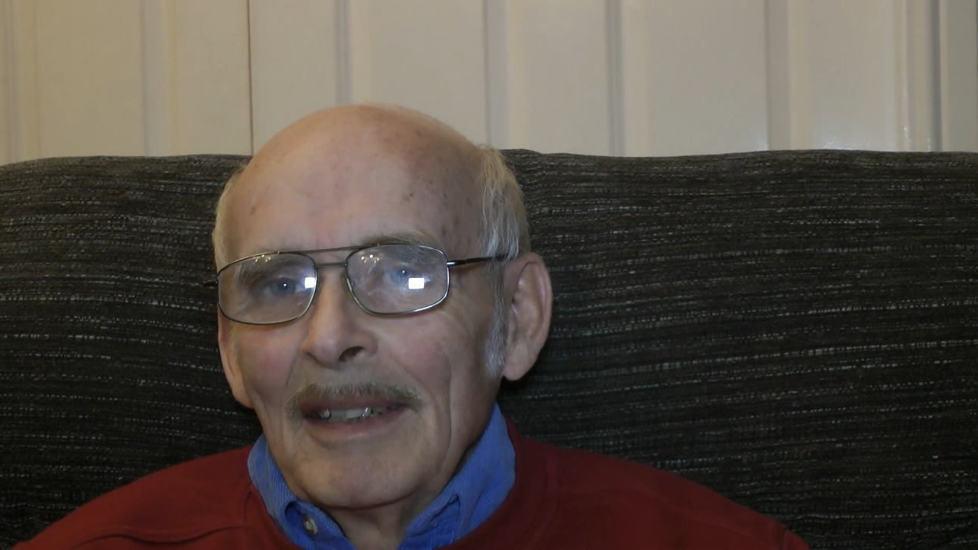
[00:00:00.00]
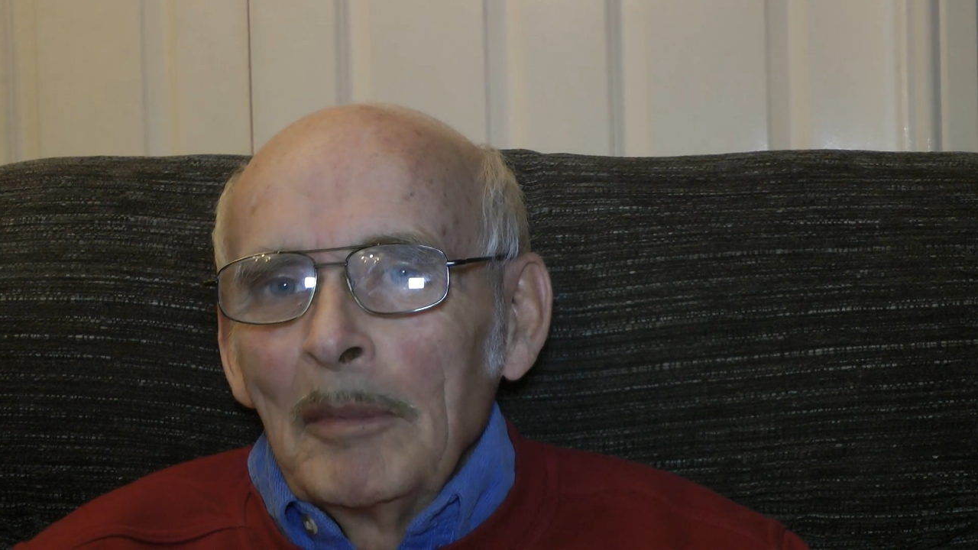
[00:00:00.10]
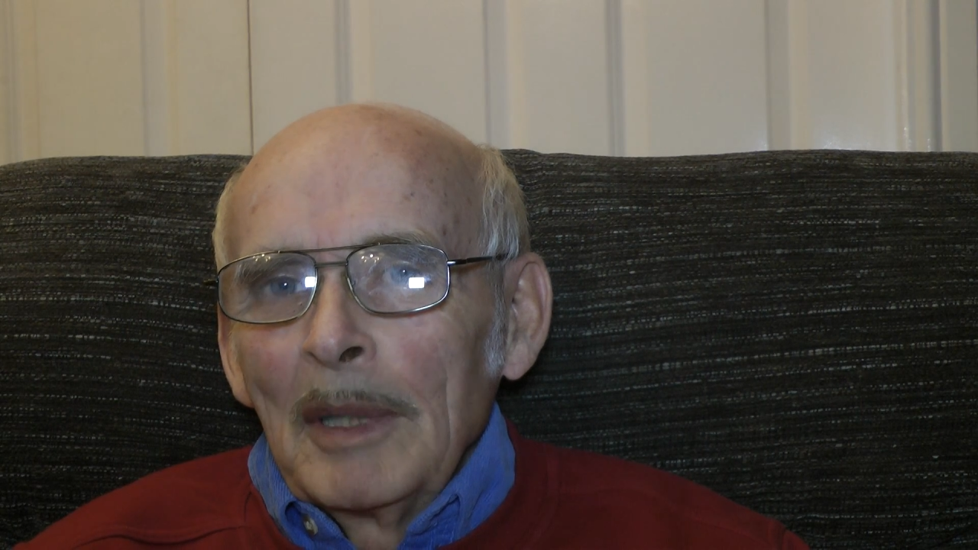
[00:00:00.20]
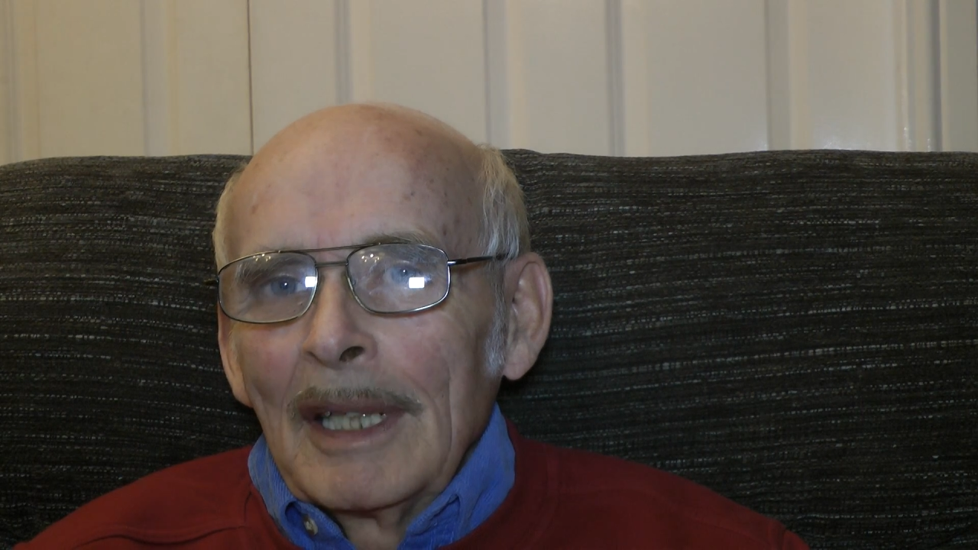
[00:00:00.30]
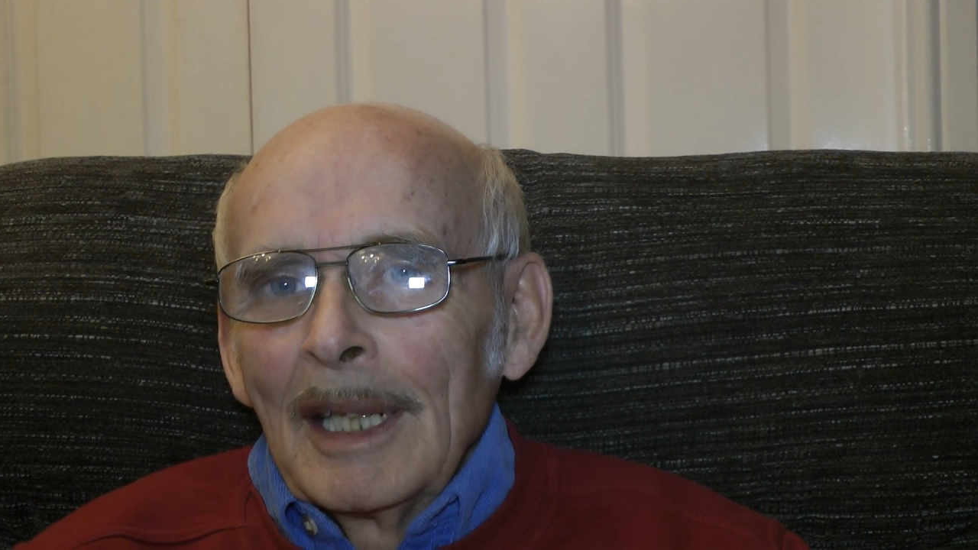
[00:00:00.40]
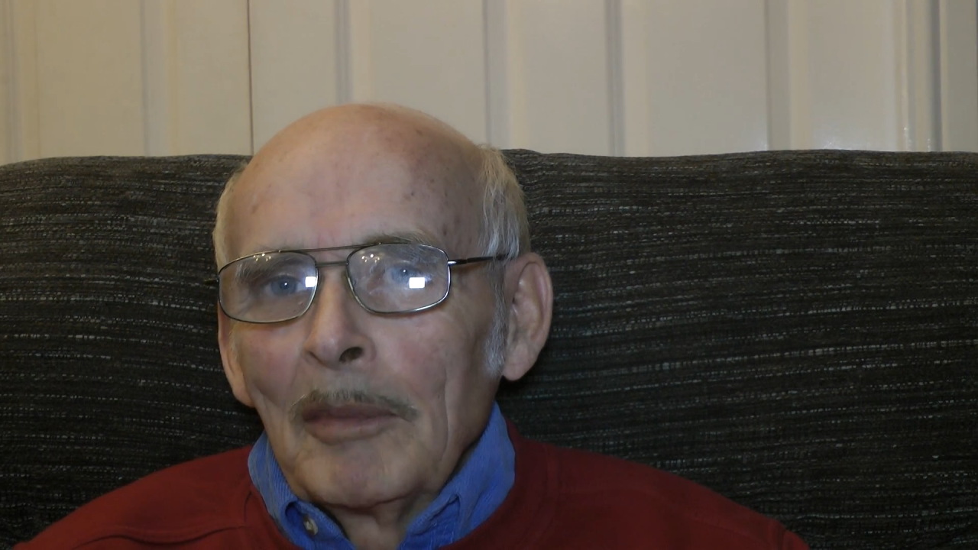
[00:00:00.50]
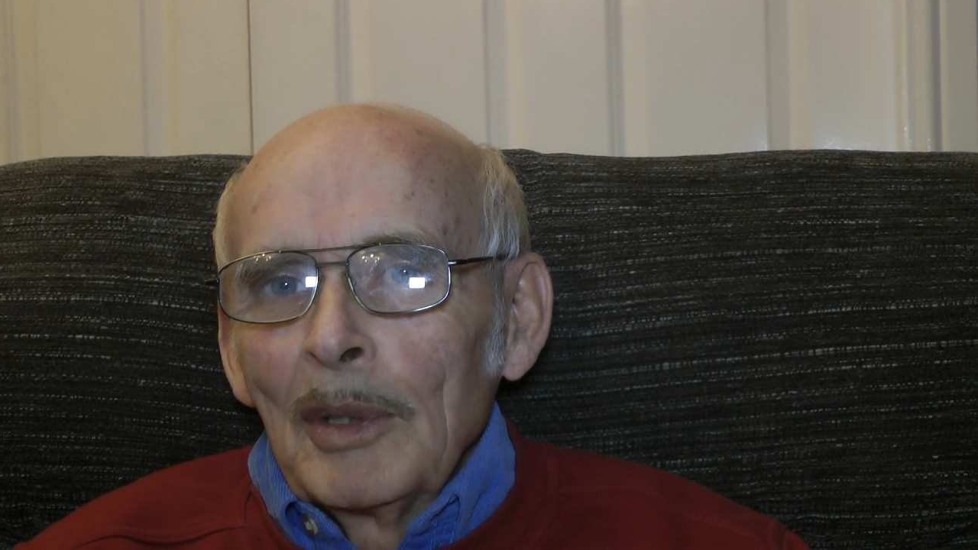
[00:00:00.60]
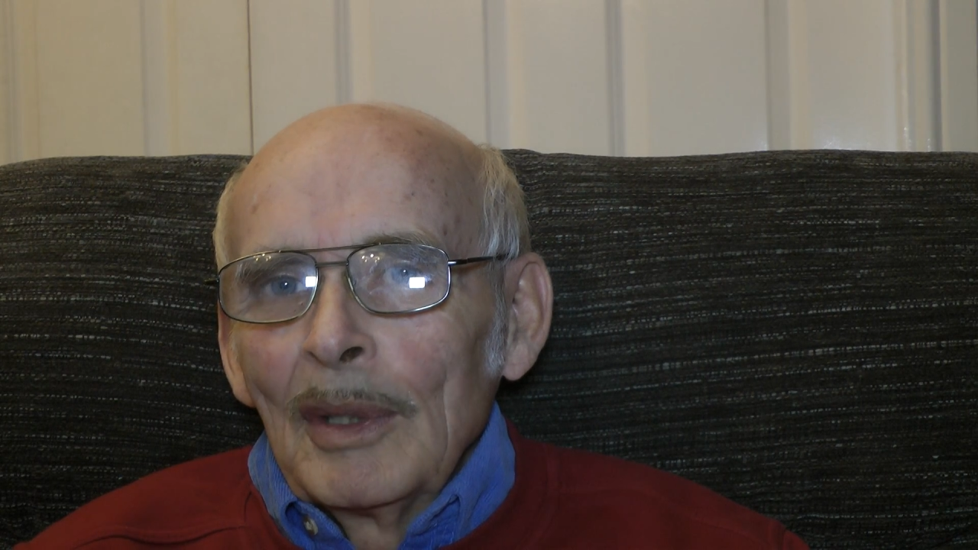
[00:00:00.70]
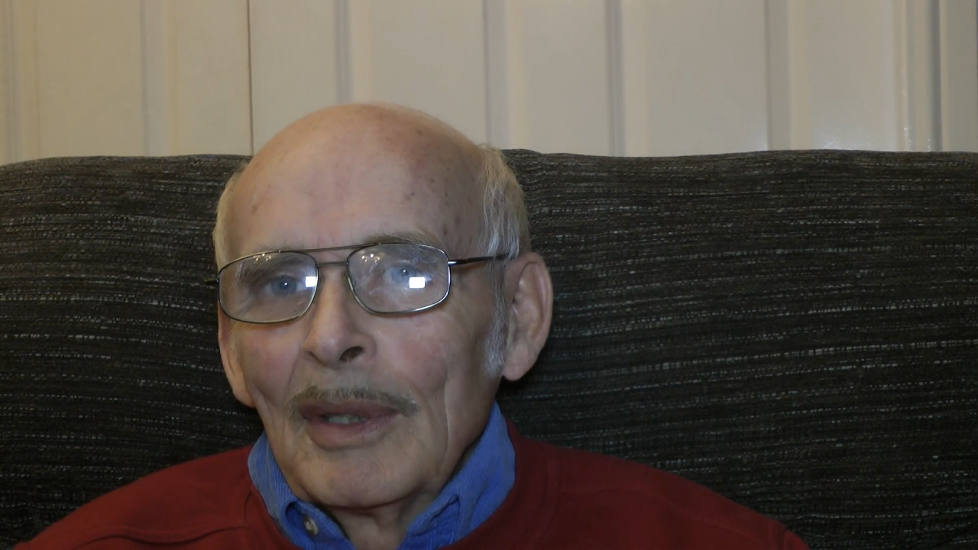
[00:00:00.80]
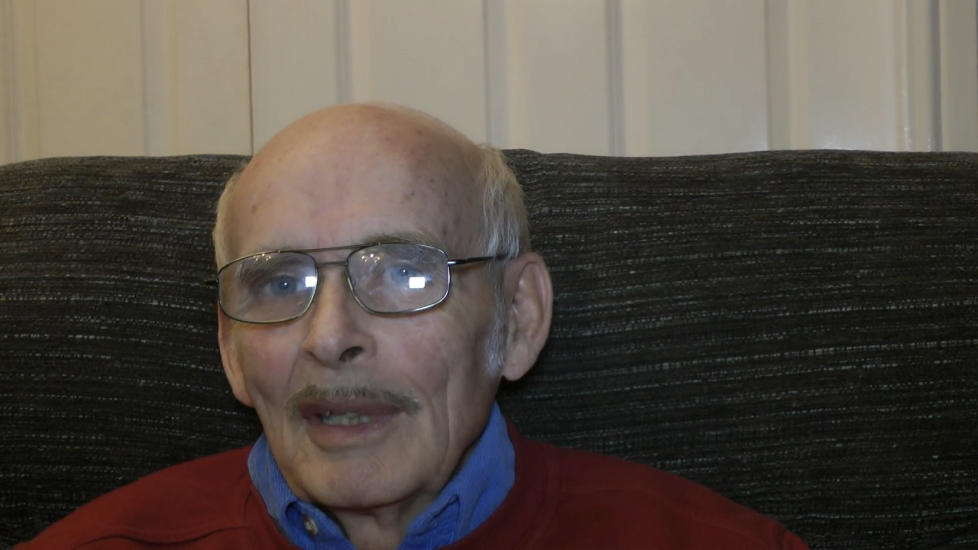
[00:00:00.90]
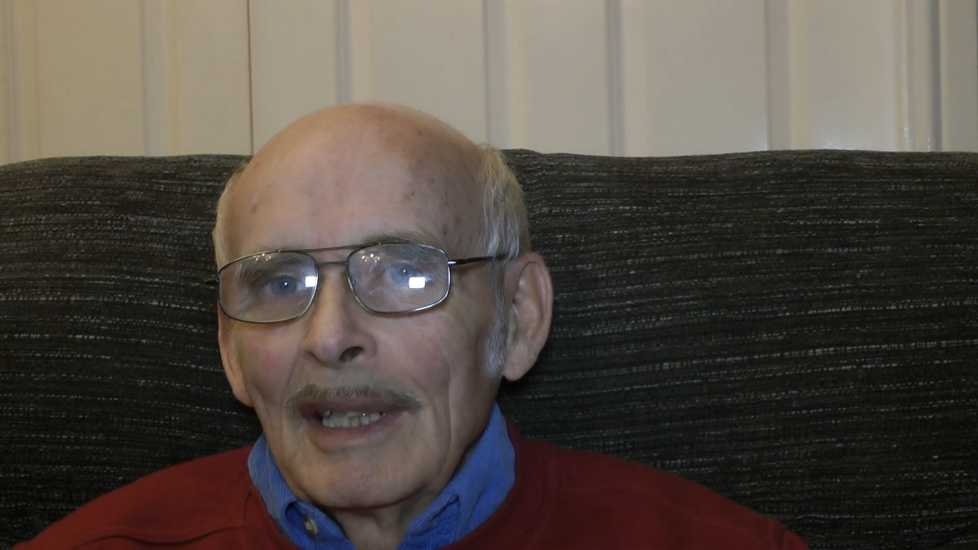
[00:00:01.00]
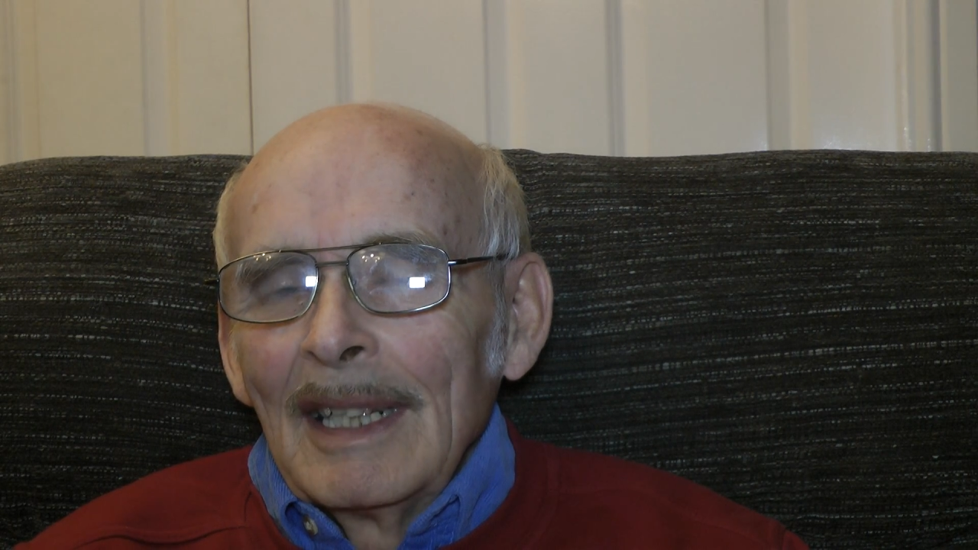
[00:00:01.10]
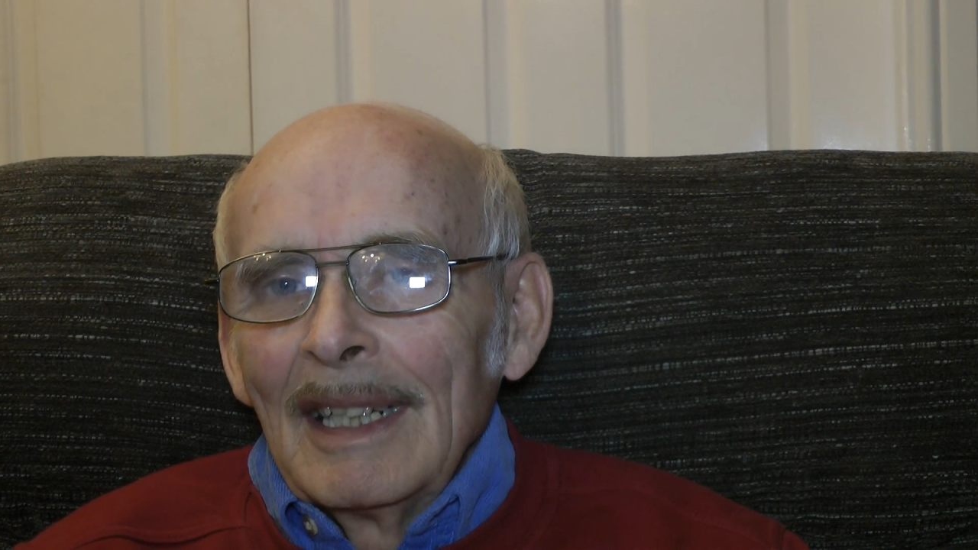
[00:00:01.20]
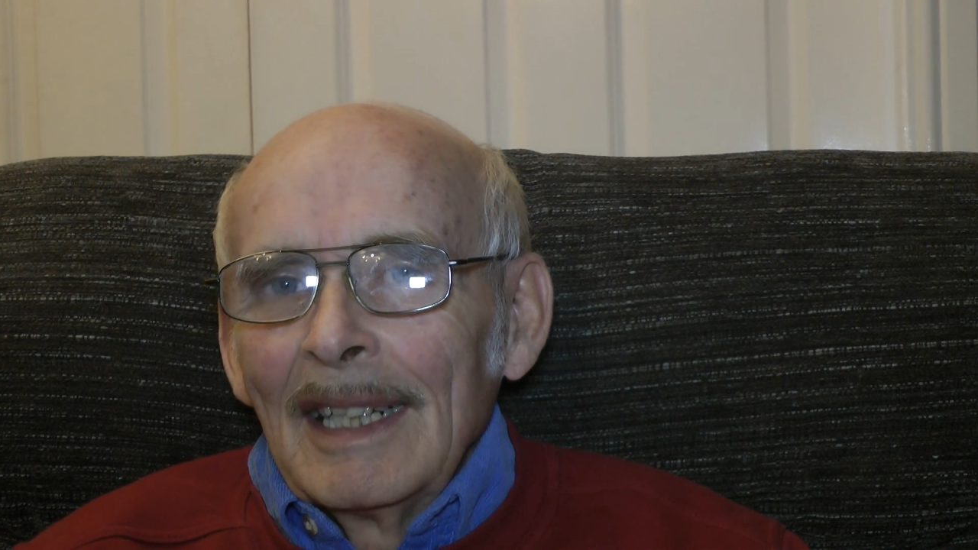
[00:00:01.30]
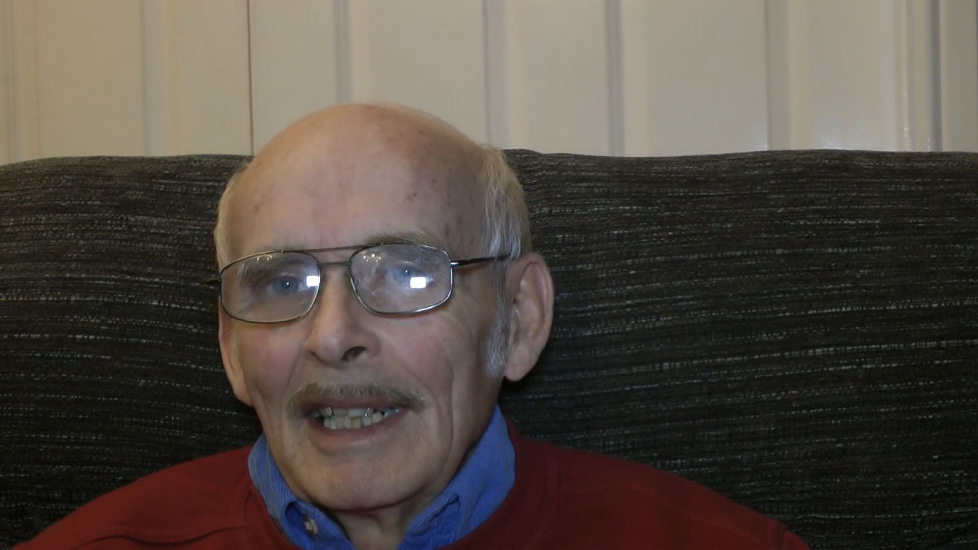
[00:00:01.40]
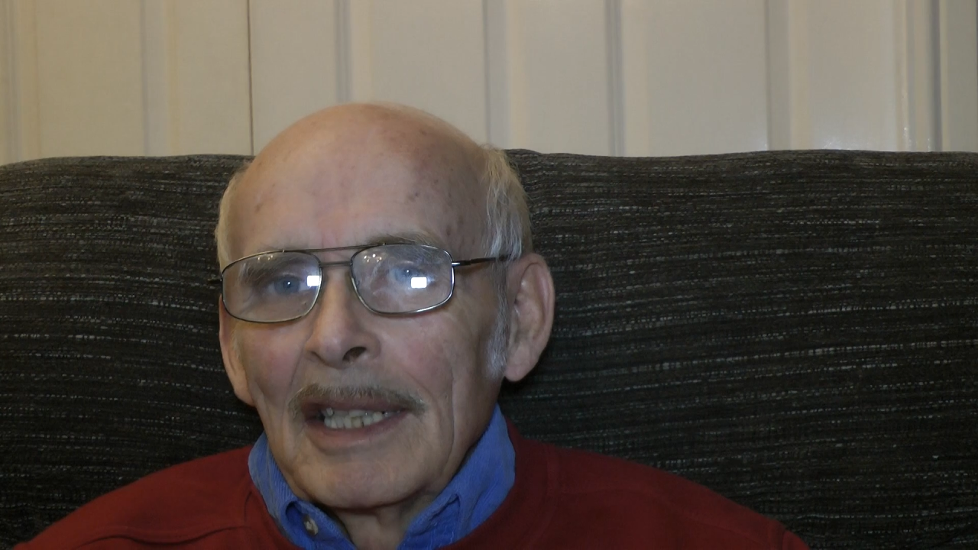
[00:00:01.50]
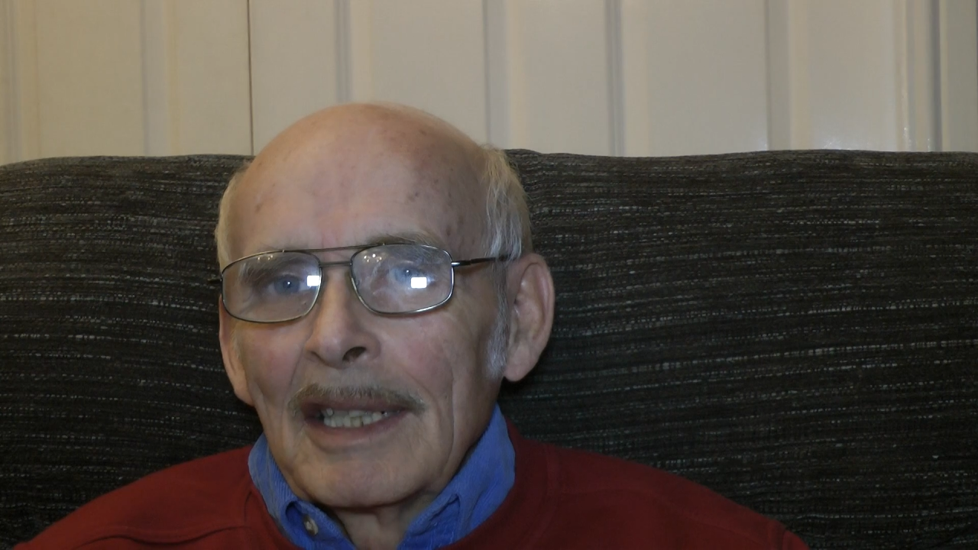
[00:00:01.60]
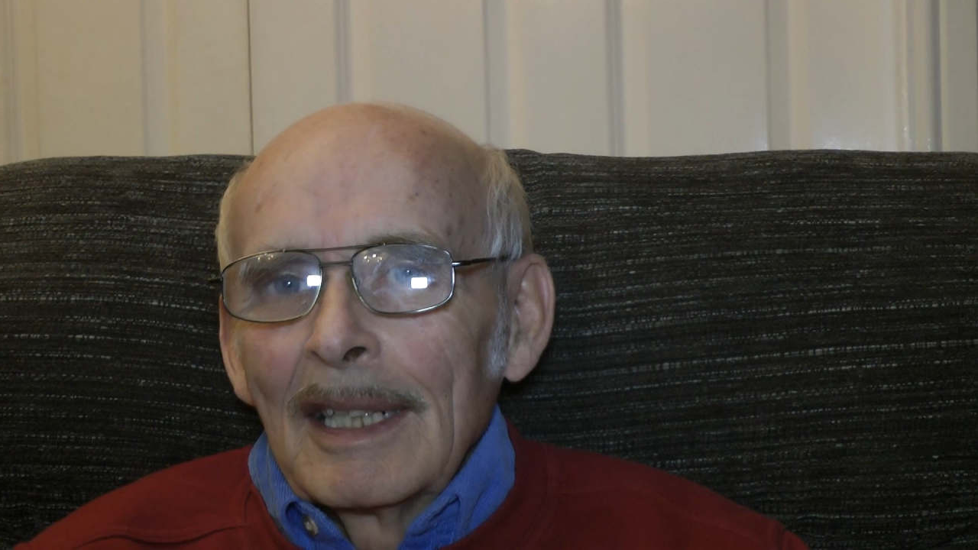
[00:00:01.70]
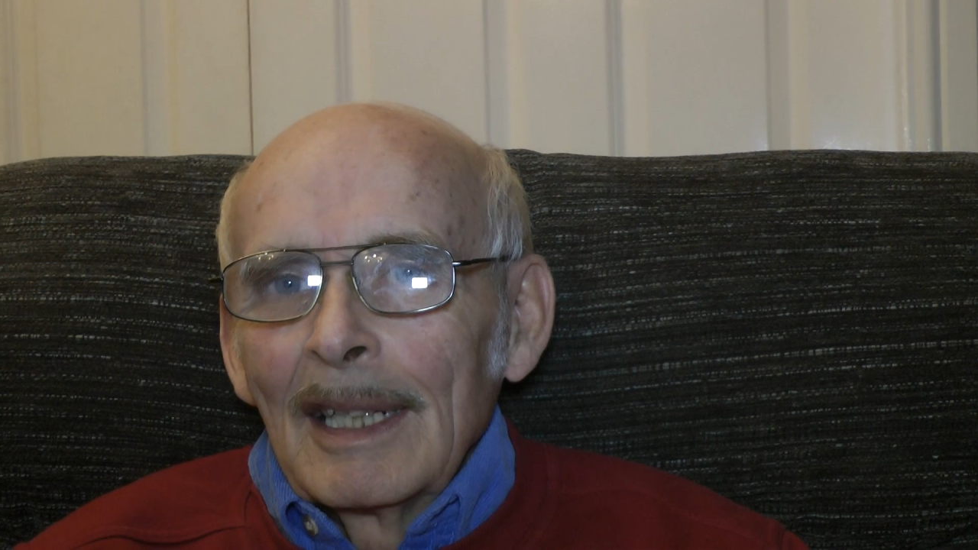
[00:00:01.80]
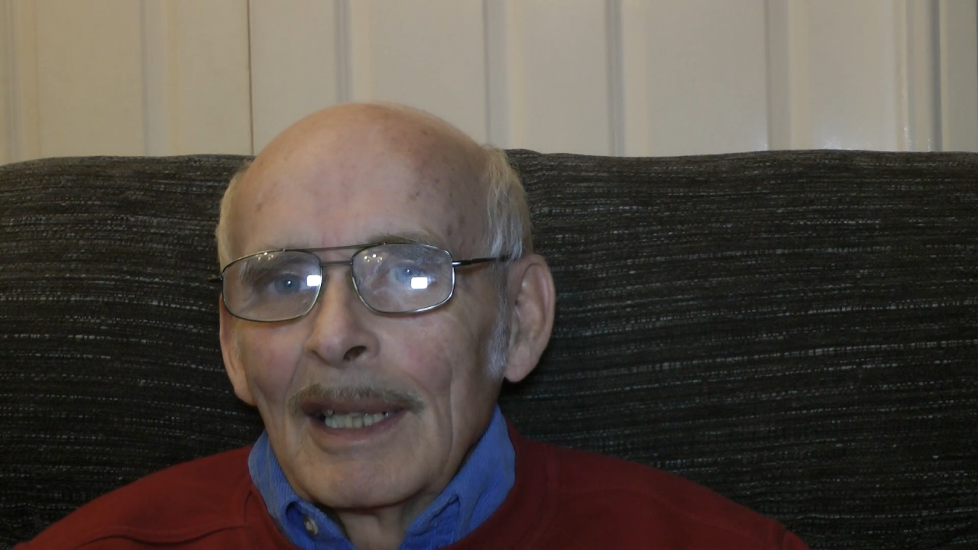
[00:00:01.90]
became known as